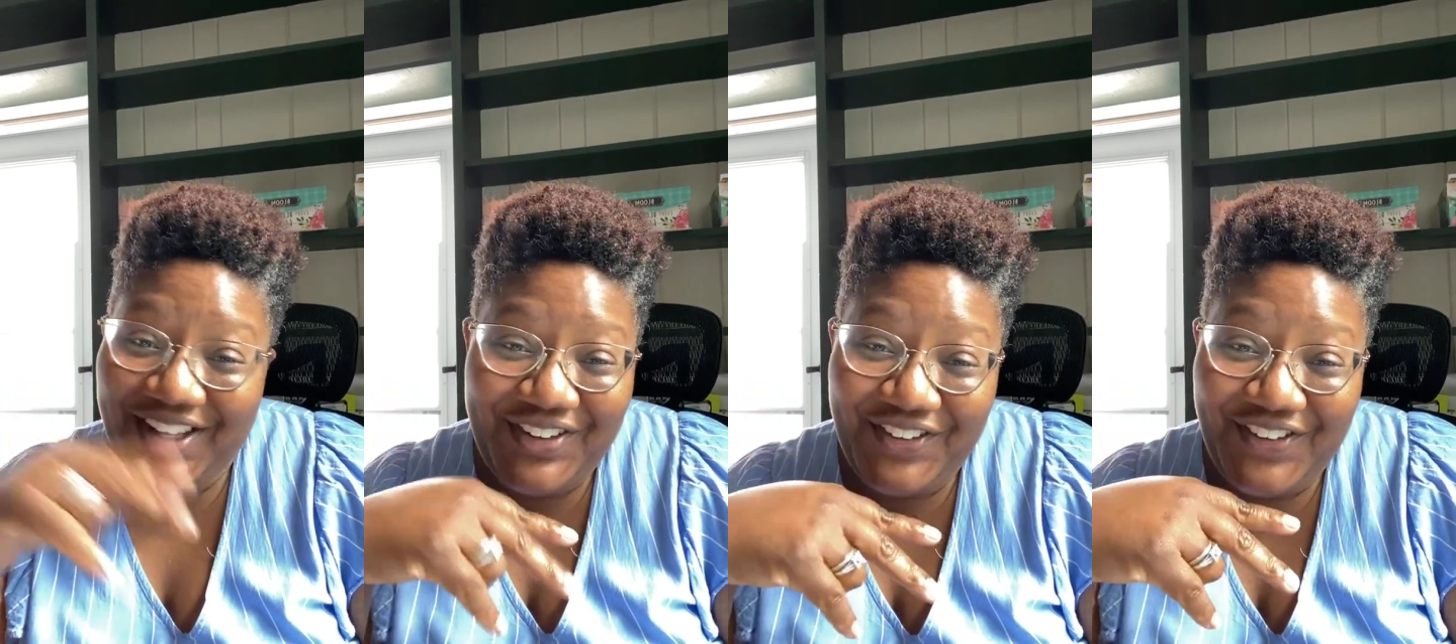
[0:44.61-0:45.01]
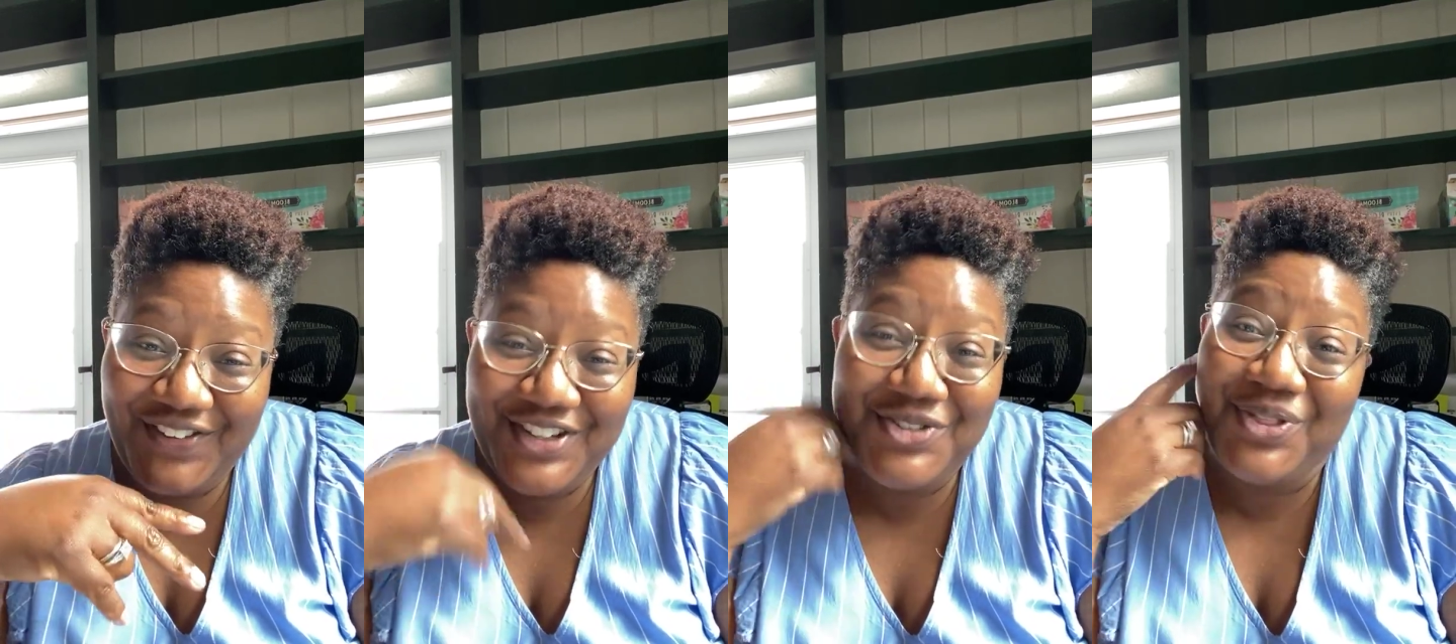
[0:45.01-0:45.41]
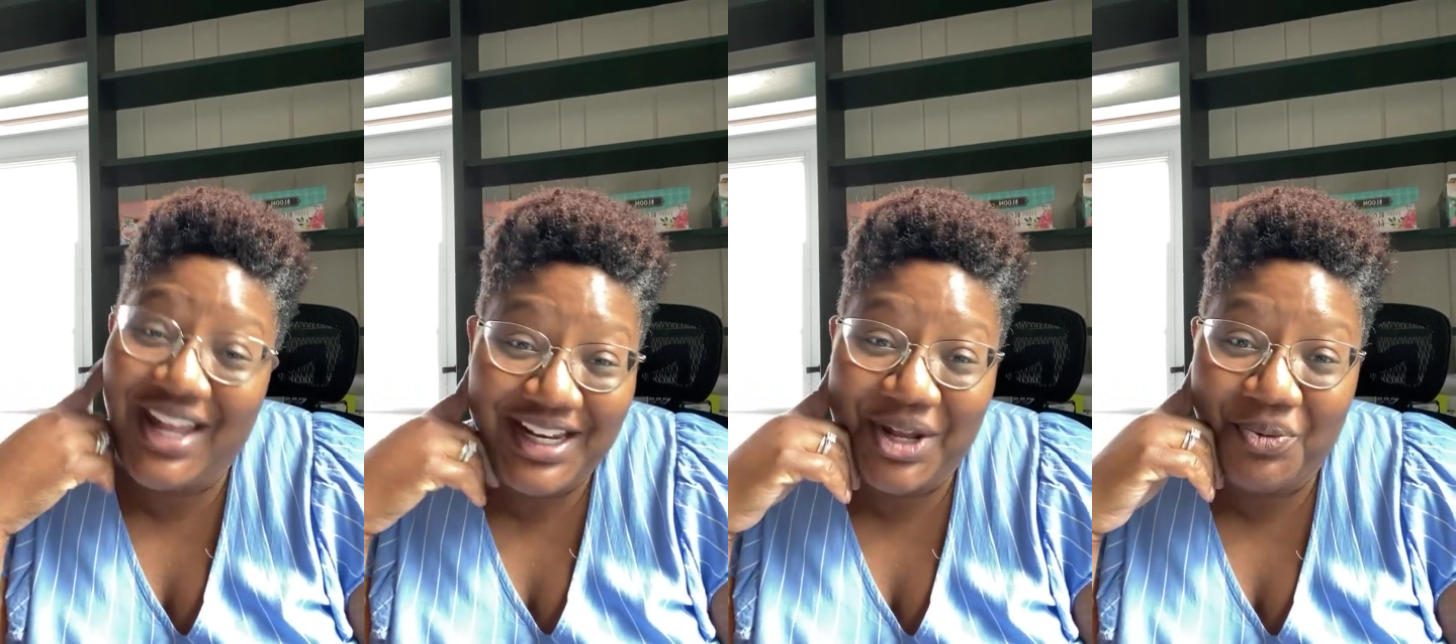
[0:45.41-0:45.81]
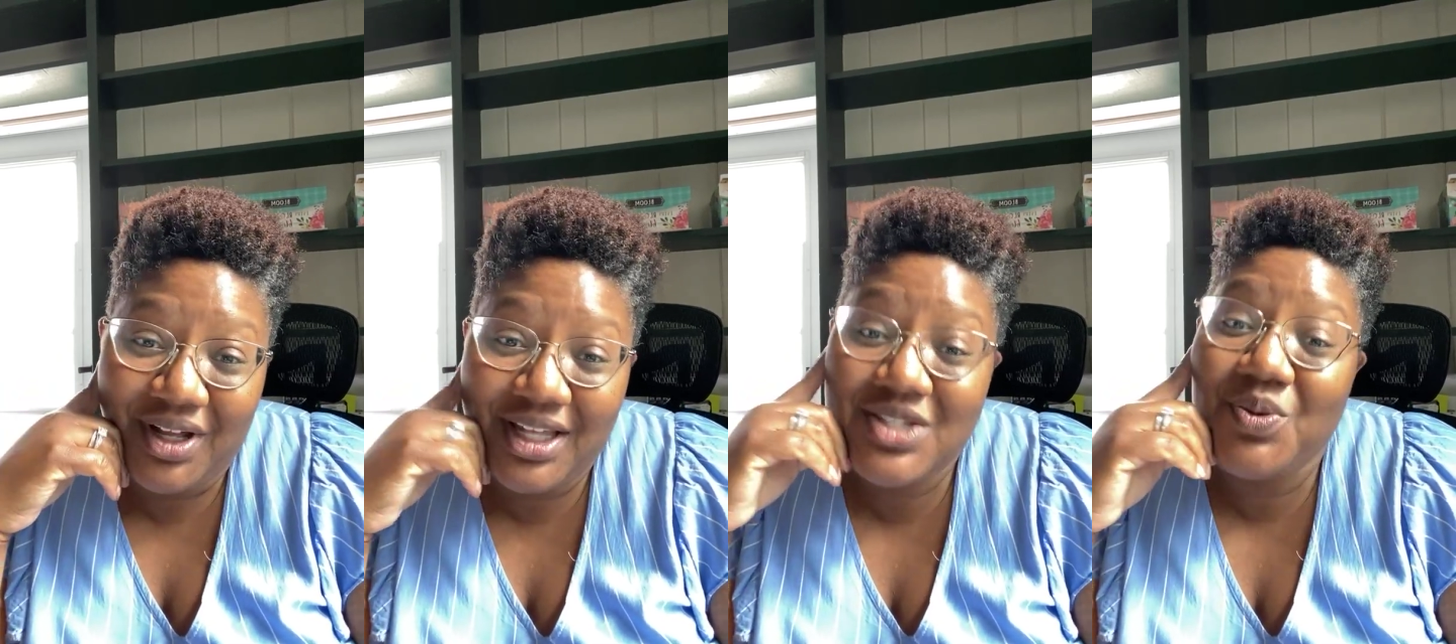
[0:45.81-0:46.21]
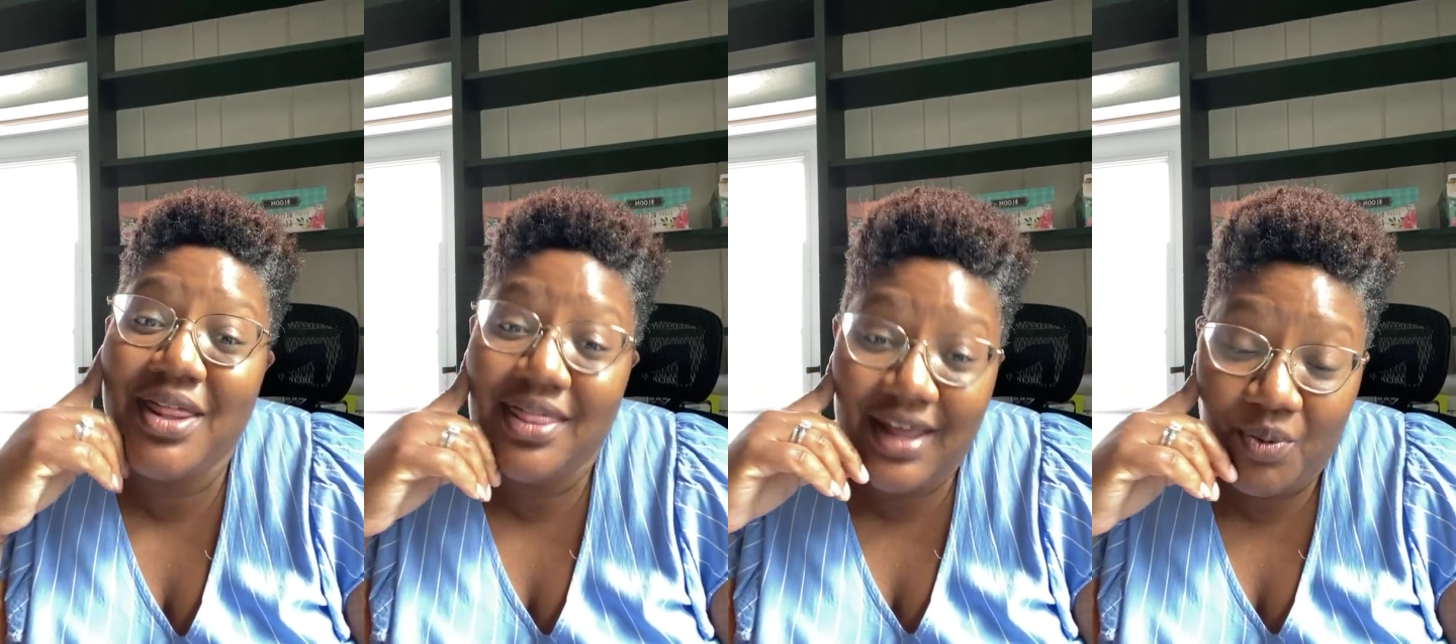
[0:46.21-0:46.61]
you and what you think they want. It's
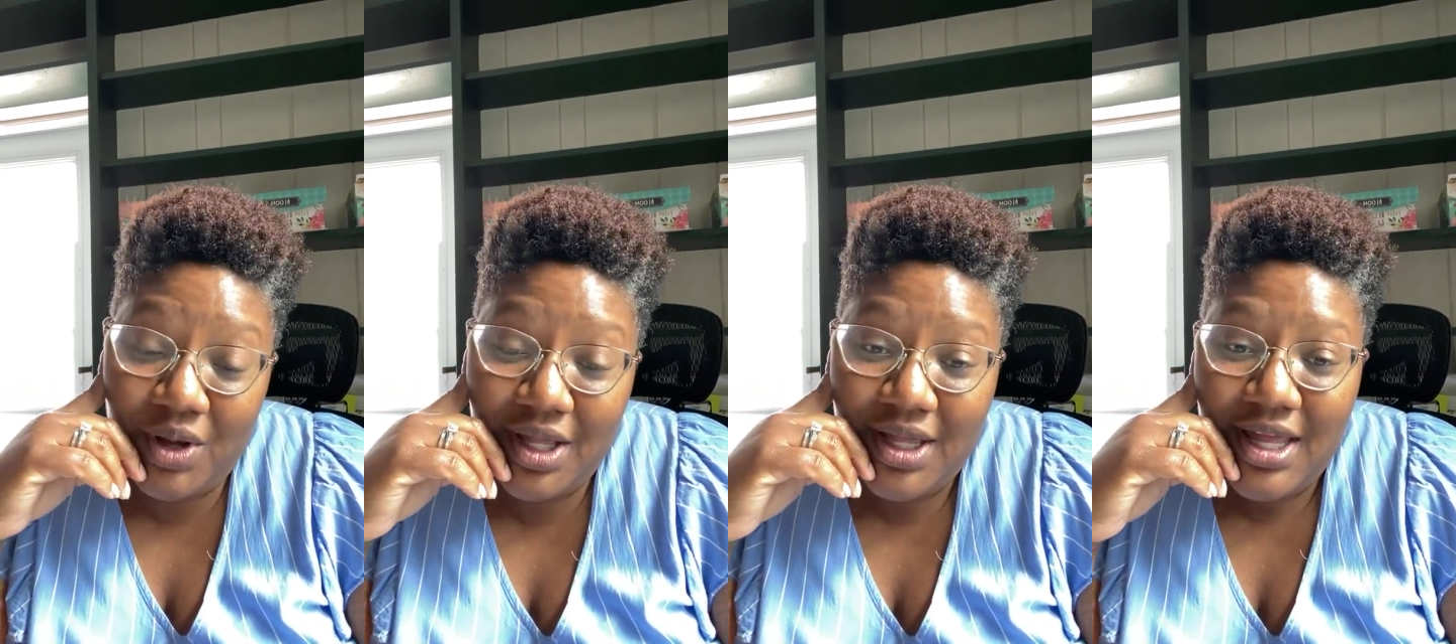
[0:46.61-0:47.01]
what they want.